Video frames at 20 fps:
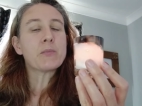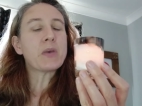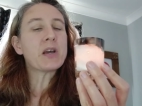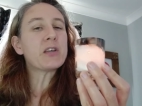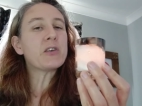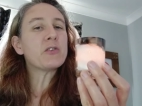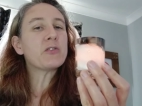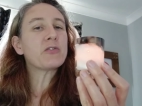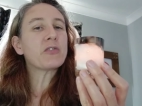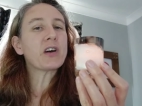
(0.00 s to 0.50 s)

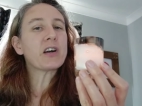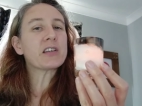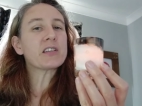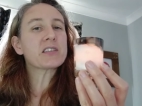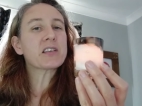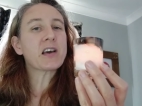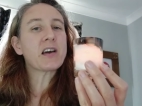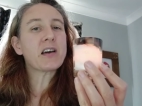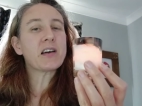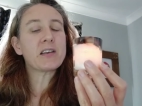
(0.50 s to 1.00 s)
May you
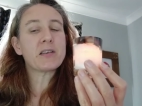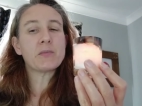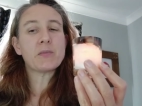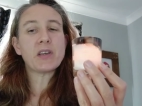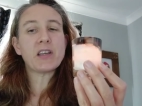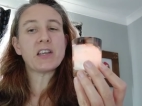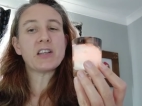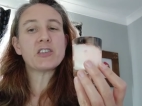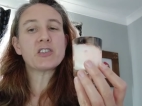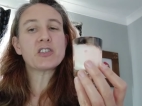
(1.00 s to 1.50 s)
find
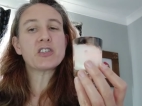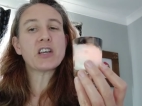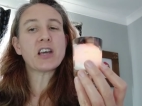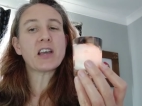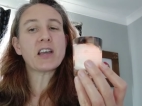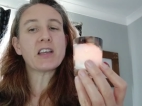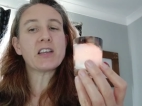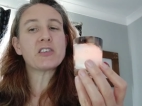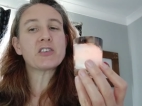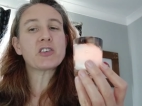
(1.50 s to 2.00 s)
time each
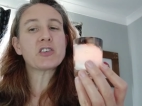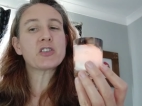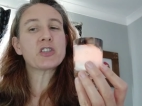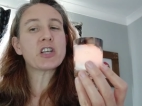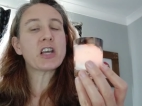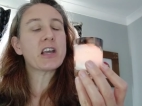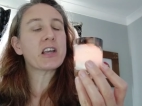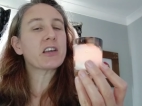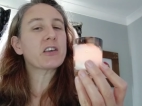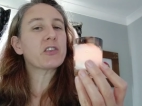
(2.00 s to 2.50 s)
day to
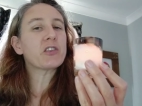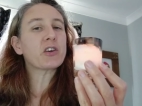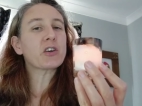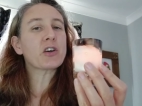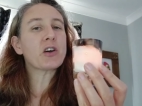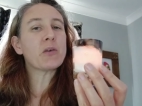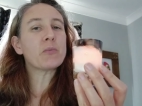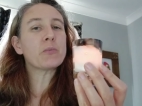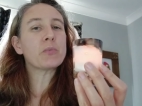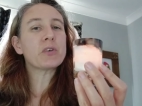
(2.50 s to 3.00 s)
check the
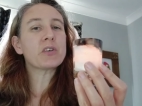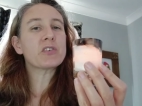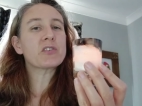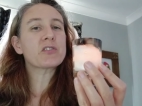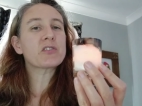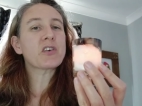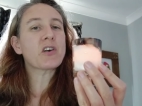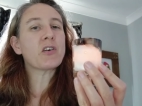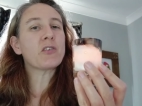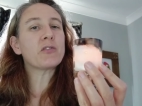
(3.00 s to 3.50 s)

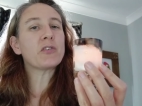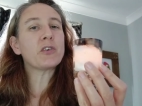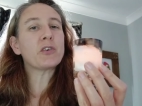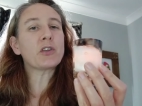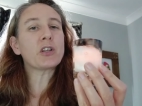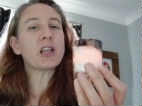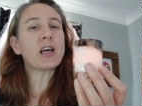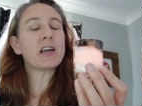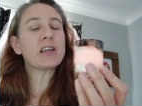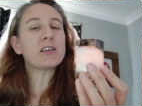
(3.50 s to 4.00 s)
compass of
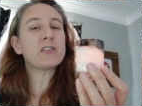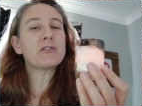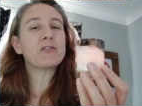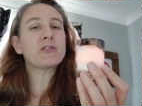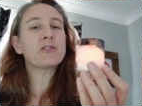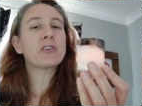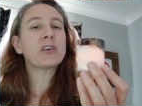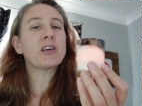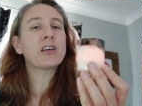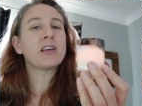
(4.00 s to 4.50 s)
your
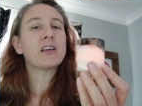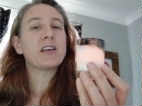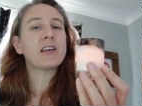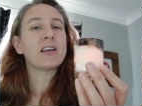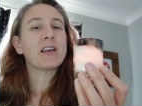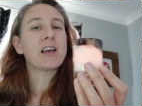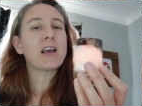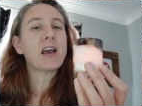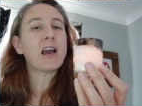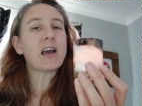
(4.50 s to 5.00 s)
life
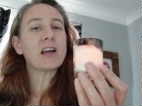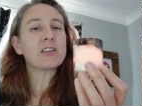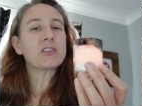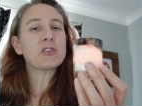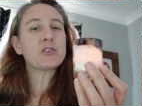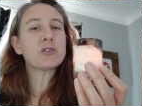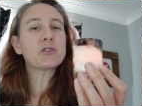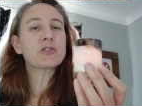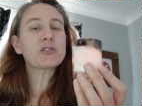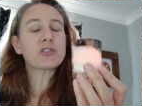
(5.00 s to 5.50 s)

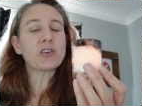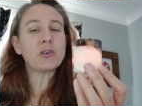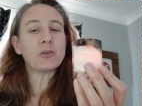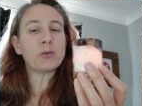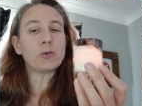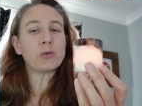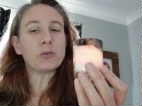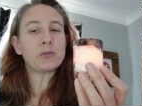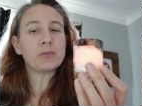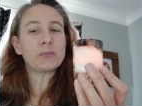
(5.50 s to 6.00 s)
and your
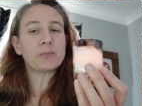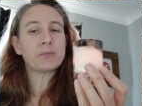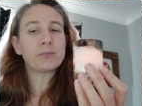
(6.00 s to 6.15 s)
soul.